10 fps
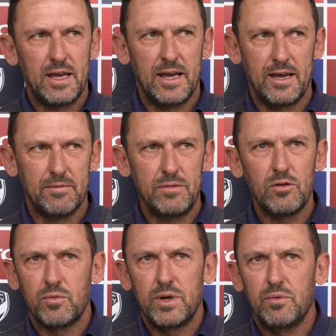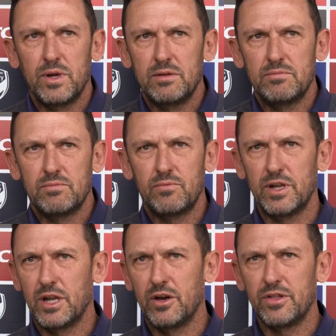Look, we know